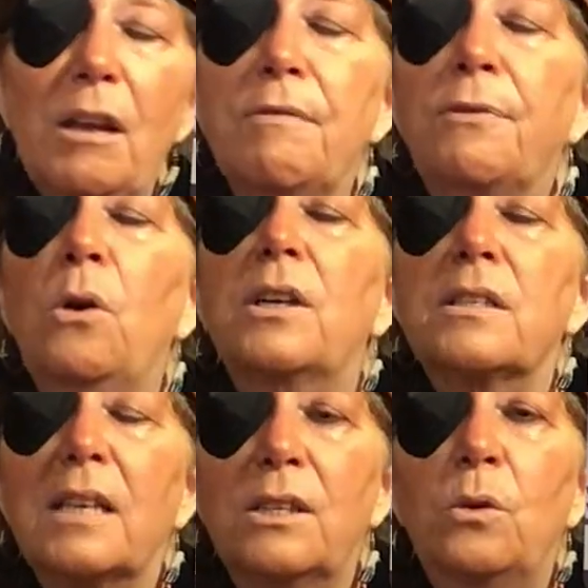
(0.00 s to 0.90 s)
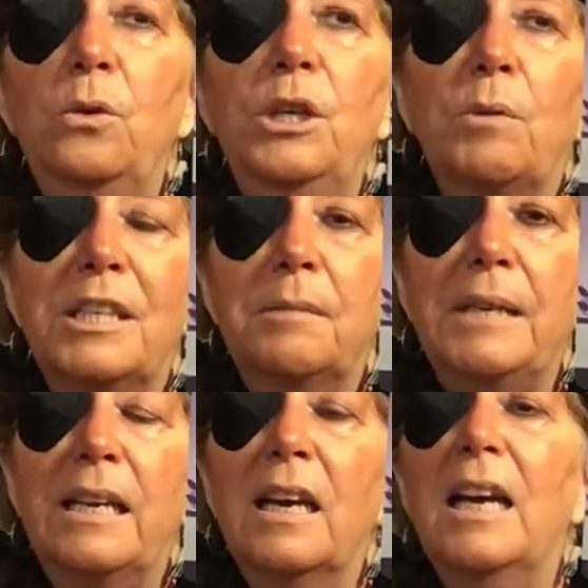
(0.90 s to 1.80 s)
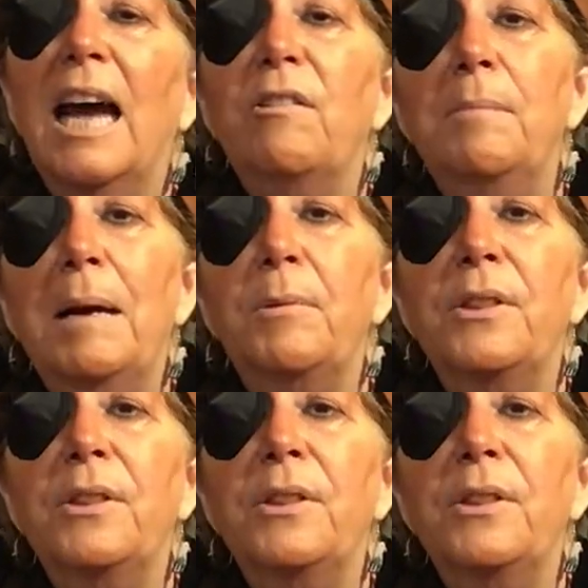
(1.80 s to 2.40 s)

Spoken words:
Focus on who you want to be. And remember,